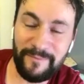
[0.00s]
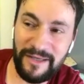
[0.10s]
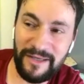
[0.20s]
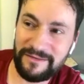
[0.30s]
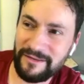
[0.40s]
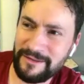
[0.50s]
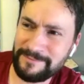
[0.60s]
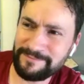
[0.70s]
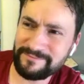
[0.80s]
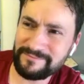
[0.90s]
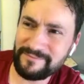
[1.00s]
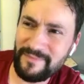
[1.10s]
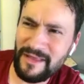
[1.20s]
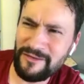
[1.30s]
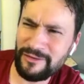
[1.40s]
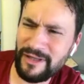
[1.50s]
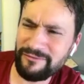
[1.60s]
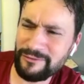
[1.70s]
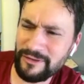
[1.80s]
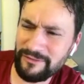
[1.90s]
And the
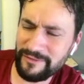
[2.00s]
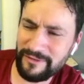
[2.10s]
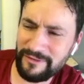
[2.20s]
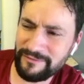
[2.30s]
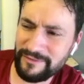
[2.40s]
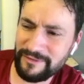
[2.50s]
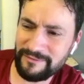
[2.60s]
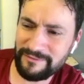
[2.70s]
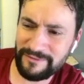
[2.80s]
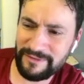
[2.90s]
level of